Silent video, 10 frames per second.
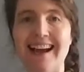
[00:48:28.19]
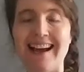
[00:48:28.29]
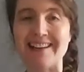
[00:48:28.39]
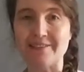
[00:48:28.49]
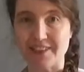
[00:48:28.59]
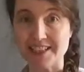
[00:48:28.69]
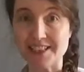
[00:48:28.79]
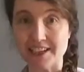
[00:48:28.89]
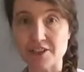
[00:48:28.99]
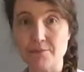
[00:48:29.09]
And if they
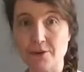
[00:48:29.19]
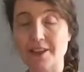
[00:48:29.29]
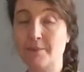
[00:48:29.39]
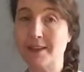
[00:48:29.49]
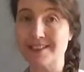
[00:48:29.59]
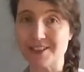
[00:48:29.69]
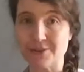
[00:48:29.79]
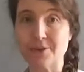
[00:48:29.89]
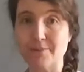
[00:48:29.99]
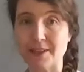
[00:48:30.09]
deny you boarding because
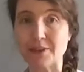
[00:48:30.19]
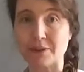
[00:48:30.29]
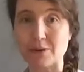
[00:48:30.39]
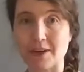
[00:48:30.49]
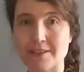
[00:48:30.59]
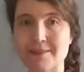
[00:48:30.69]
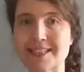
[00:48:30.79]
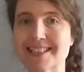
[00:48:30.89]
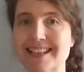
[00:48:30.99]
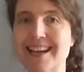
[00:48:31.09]
you don't meet the
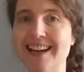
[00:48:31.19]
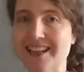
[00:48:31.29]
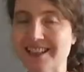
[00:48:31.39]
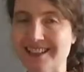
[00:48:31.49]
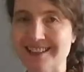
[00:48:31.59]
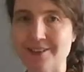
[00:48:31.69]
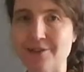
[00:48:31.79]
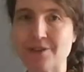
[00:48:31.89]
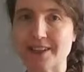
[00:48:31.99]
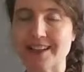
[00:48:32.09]
requirements, you
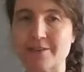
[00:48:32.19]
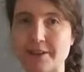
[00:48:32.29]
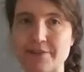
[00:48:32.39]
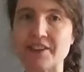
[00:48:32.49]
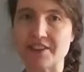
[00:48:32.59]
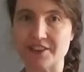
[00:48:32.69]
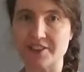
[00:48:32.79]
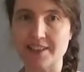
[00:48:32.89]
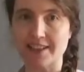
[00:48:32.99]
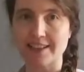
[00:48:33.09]
don't get a refund on
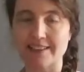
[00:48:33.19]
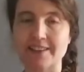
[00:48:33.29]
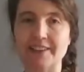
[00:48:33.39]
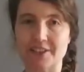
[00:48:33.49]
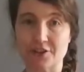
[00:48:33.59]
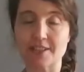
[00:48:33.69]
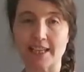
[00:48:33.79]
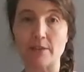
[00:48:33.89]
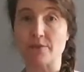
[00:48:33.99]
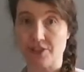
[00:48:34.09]
your ticket unless your
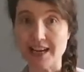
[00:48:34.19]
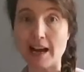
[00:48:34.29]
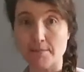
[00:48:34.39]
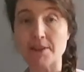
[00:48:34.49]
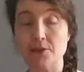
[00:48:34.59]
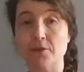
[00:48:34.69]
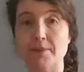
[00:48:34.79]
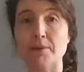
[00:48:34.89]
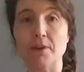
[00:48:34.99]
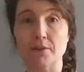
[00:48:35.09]
ticket just happened to have
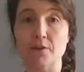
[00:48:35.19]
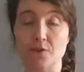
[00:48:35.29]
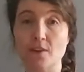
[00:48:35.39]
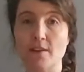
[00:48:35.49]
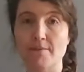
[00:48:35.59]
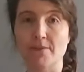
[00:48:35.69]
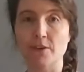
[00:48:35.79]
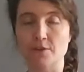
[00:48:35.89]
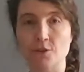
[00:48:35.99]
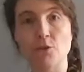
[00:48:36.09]
been one of
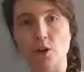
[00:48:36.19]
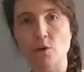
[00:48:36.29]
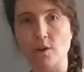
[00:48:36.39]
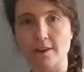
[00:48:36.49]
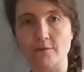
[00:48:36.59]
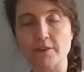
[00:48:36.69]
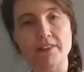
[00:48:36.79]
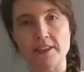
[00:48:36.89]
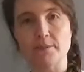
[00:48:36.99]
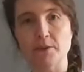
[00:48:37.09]
those unicorn
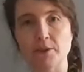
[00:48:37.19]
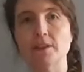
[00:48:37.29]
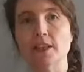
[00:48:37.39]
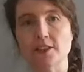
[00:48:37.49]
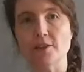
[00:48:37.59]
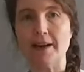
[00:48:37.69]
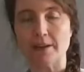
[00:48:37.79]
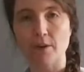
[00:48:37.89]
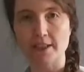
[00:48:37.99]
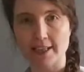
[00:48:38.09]
refundable no
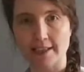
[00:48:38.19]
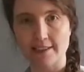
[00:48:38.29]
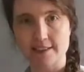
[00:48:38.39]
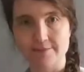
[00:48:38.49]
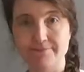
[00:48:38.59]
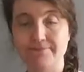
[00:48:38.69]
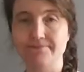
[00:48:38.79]
matter what tickets.